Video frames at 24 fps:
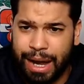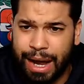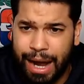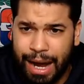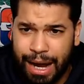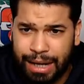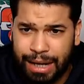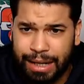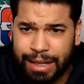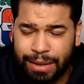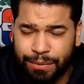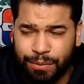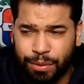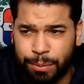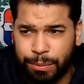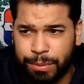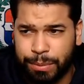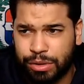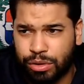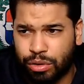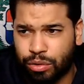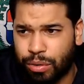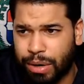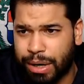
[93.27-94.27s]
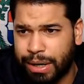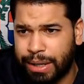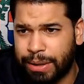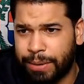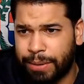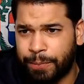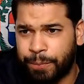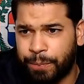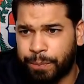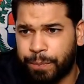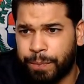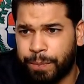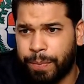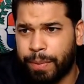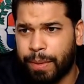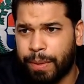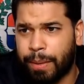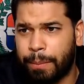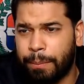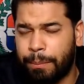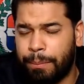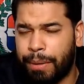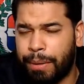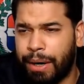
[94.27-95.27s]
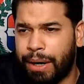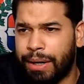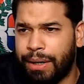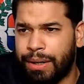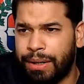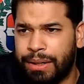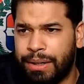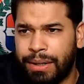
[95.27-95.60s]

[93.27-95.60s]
I give him his credit. But